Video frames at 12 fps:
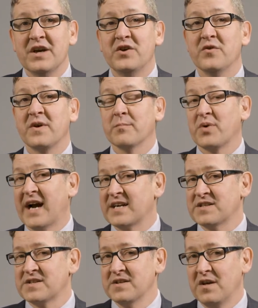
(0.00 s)
You can
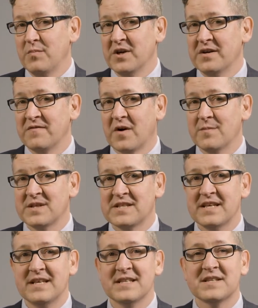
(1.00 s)
practice in community
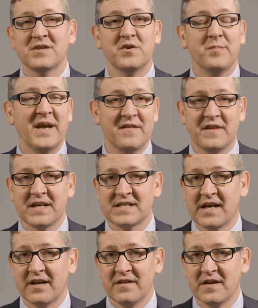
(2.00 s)
pharmacies and do many of the
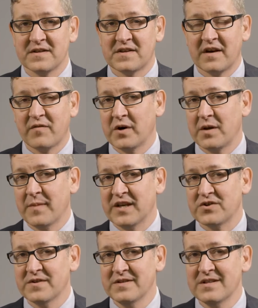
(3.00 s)
exciting things that I've already
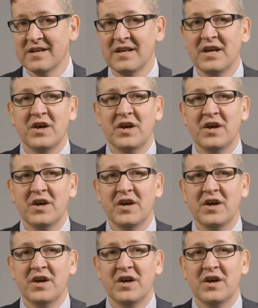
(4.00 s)
mentioned.